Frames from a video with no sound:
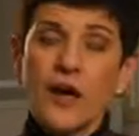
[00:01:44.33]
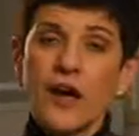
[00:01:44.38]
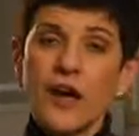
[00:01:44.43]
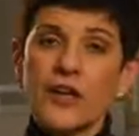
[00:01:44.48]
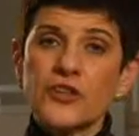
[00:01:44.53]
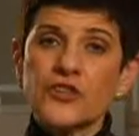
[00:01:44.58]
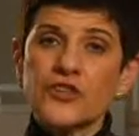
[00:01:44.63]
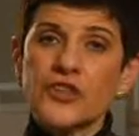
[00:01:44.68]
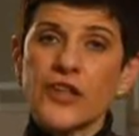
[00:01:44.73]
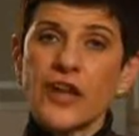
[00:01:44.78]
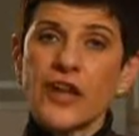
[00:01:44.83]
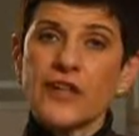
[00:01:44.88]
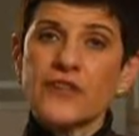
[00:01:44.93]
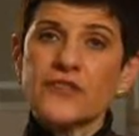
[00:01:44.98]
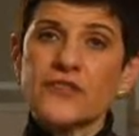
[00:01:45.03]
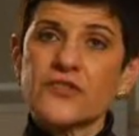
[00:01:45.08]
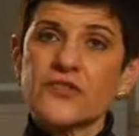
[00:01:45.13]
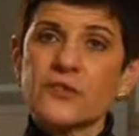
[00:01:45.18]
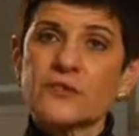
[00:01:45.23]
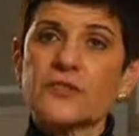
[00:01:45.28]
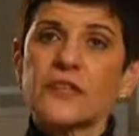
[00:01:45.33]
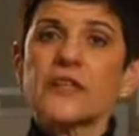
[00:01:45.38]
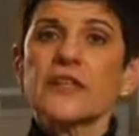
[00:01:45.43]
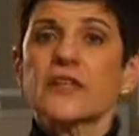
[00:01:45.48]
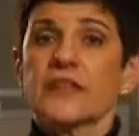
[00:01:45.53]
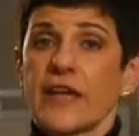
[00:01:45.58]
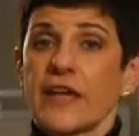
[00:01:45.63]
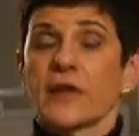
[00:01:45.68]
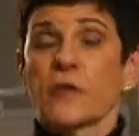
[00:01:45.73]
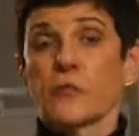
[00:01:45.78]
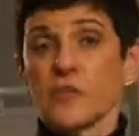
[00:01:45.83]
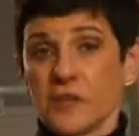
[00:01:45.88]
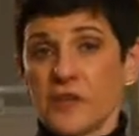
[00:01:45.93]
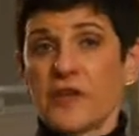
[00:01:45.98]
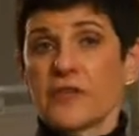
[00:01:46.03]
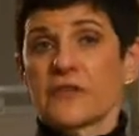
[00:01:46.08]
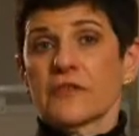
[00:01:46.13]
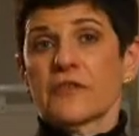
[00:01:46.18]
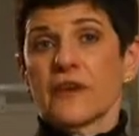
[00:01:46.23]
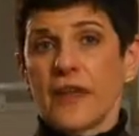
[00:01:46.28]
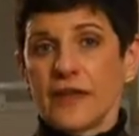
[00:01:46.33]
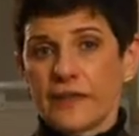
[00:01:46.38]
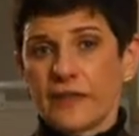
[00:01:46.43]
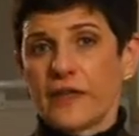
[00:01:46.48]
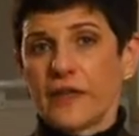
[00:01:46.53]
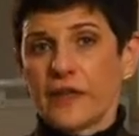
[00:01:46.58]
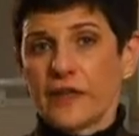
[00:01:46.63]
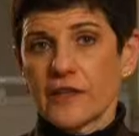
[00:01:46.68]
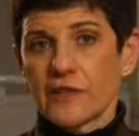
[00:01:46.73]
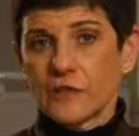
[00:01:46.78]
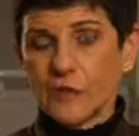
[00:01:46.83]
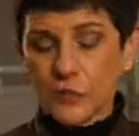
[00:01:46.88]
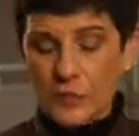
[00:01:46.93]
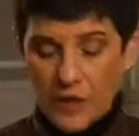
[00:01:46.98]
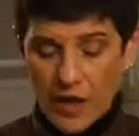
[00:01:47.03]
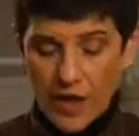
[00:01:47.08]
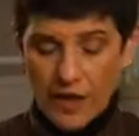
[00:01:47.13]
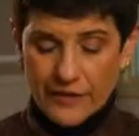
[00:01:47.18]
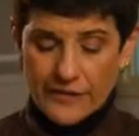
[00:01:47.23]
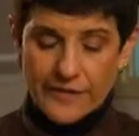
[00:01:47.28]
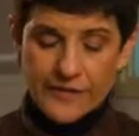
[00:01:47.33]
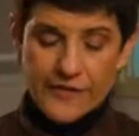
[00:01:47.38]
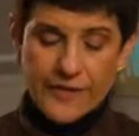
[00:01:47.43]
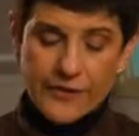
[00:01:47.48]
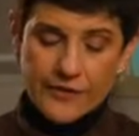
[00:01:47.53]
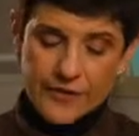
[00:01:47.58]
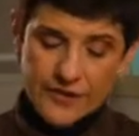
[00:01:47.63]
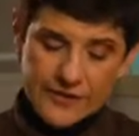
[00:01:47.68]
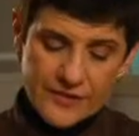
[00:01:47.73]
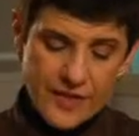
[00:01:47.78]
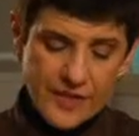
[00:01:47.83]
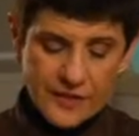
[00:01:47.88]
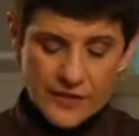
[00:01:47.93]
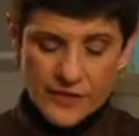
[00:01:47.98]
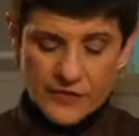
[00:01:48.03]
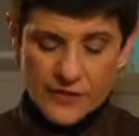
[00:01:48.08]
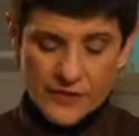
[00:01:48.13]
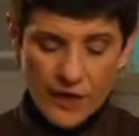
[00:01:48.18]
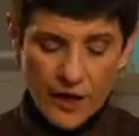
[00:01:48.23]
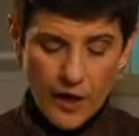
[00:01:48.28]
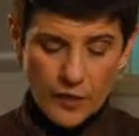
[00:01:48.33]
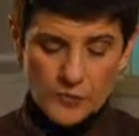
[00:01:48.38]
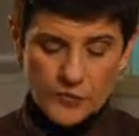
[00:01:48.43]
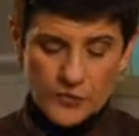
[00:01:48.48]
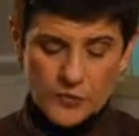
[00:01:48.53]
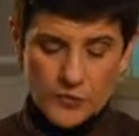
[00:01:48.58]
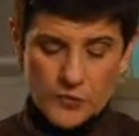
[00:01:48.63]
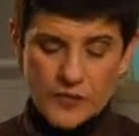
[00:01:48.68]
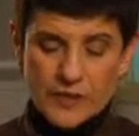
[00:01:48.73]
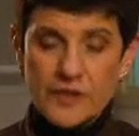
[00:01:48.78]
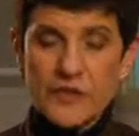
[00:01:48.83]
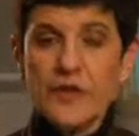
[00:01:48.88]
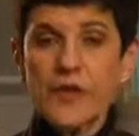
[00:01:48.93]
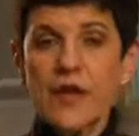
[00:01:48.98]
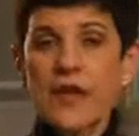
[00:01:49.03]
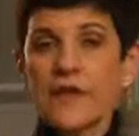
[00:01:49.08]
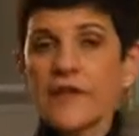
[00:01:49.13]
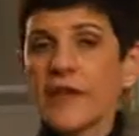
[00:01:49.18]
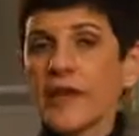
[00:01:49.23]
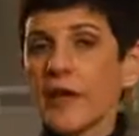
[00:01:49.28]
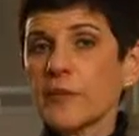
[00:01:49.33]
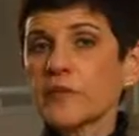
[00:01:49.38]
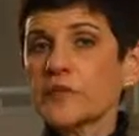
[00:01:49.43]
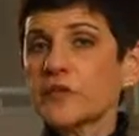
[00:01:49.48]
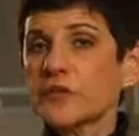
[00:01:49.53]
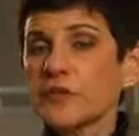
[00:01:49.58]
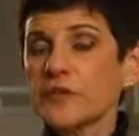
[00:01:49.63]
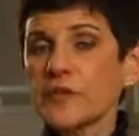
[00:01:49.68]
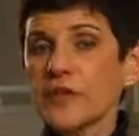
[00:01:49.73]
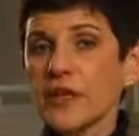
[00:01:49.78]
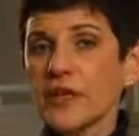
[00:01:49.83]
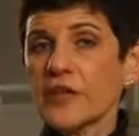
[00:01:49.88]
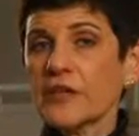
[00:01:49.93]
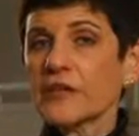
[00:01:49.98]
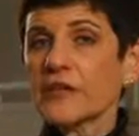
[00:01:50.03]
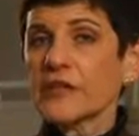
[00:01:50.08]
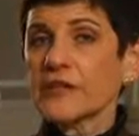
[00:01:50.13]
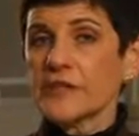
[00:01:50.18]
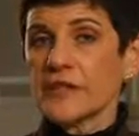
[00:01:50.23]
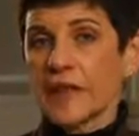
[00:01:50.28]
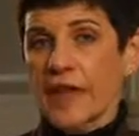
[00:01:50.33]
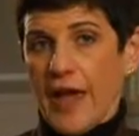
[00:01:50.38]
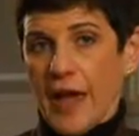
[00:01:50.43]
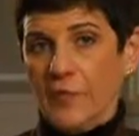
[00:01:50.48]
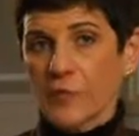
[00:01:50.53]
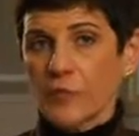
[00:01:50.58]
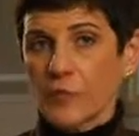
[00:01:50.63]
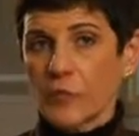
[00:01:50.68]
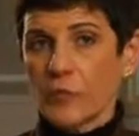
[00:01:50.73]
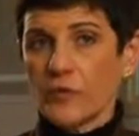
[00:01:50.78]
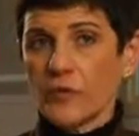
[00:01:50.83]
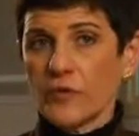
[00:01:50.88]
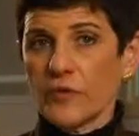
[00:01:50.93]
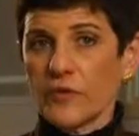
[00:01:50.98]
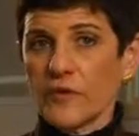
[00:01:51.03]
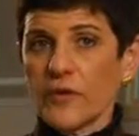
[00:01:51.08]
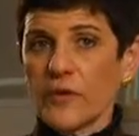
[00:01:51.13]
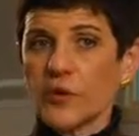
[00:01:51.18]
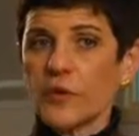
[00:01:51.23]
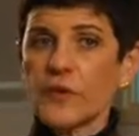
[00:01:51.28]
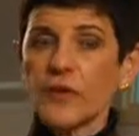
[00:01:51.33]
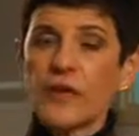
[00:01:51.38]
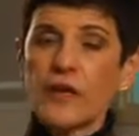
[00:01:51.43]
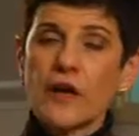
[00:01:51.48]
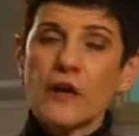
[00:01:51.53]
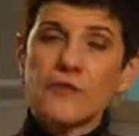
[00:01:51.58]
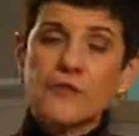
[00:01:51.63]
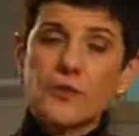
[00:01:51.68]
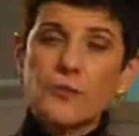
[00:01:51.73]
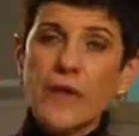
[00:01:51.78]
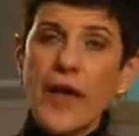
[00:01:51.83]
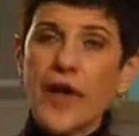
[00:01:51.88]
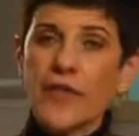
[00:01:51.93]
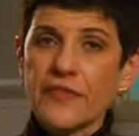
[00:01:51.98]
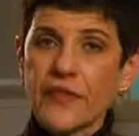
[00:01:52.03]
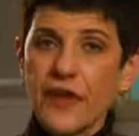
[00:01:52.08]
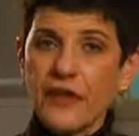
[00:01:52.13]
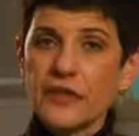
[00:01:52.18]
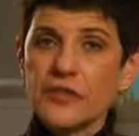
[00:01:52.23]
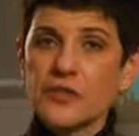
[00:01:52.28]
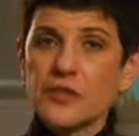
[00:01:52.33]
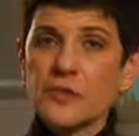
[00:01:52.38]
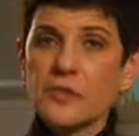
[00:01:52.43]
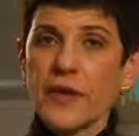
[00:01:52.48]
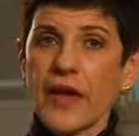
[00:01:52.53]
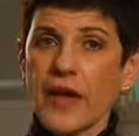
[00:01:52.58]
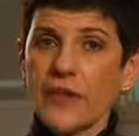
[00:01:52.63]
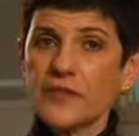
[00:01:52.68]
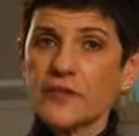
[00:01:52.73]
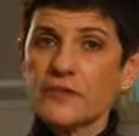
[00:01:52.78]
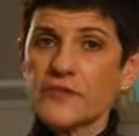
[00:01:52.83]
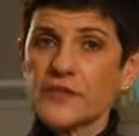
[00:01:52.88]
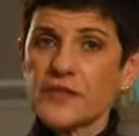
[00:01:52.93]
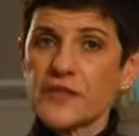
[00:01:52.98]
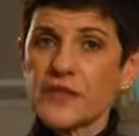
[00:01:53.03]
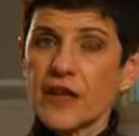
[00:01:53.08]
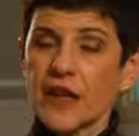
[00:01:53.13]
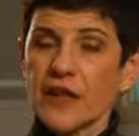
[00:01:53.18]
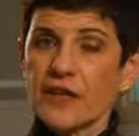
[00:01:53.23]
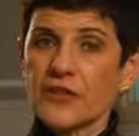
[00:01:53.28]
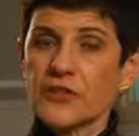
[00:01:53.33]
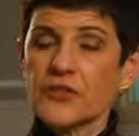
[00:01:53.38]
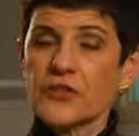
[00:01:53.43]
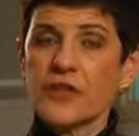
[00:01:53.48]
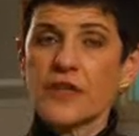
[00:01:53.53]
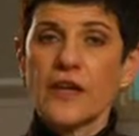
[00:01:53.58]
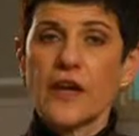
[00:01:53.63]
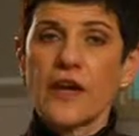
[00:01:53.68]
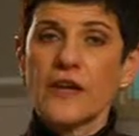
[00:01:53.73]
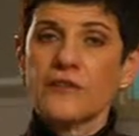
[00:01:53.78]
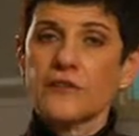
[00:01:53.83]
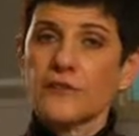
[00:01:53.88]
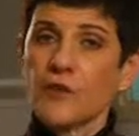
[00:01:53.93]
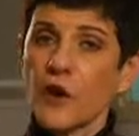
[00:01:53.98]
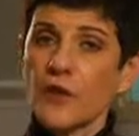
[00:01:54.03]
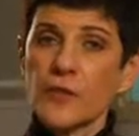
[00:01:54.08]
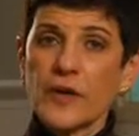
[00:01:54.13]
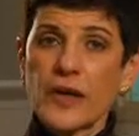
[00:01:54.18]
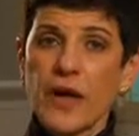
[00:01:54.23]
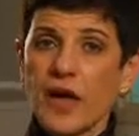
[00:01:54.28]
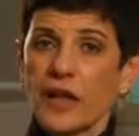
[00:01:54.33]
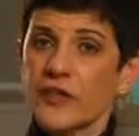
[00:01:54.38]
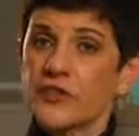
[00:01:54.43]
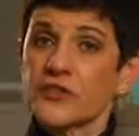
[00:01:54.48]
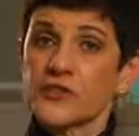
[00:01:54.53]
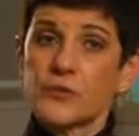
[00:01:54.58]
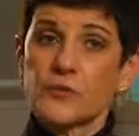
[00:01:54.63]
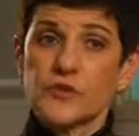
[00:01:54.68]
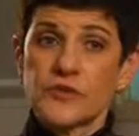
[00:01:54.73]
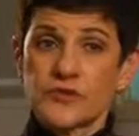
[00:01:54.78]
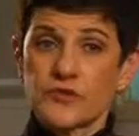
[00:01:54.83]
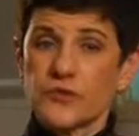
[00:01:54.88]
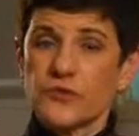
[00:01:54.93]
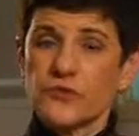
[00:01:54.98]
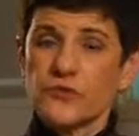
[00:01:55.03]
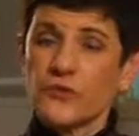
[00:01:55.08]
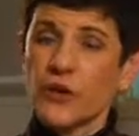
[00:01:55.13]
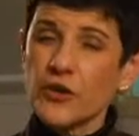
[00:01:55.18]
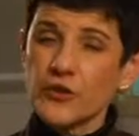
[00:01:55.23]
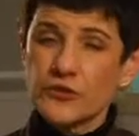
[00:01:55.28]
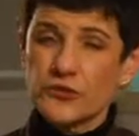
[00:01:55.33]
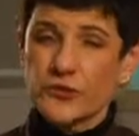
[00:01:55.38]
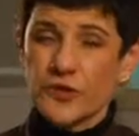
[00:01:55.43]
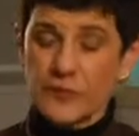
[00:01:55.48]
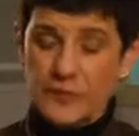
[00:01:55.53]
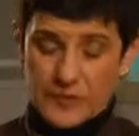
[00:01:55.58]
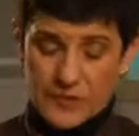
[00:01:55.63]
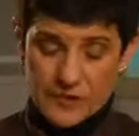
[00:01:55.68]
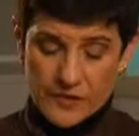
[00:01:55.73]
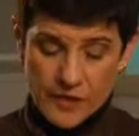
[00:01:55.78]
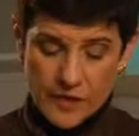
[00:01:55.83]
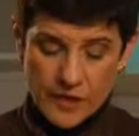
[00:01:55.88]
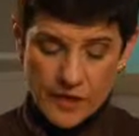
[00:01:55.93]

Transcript: a chance to really take a breather at the end of a block and a sense of accomplishment. The M2 year is the abnormal. Here we cover pathology, pathophysiology, and pharmacology, which is drug treatment.